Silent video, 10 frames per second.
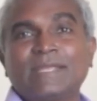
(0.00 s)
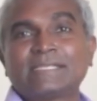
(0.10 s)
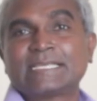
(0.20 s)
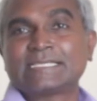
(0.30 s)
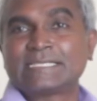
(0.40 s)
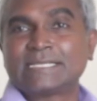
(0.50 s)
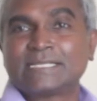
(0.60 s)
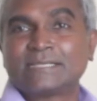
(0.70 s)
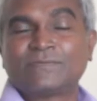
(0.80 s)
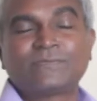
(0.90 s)
and
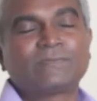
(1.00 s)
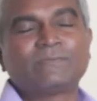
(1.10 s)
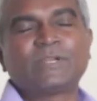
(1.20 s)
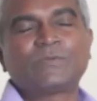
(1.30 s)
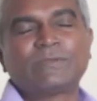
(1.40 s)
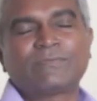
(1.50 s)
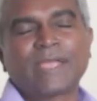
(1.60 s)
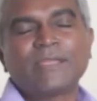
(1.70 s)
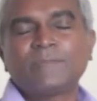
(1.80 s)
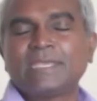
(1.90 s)
6:30, between
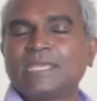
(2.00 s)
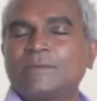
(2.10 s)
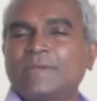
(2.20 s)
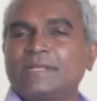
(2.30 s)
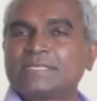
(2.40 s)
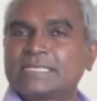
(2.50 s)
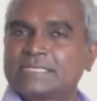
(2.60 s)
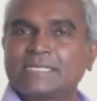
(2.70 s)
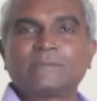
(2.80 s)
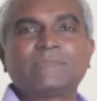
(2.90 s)
5 p.m. and
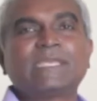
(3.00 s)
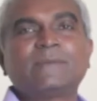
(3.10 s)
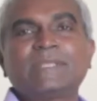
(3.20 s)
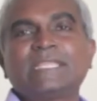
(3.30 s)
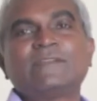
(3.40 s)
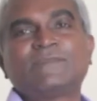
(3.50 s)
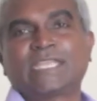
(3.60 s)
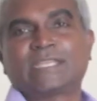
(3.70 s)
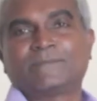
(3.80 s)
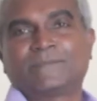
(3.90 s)
6:30 p.m. in the evening.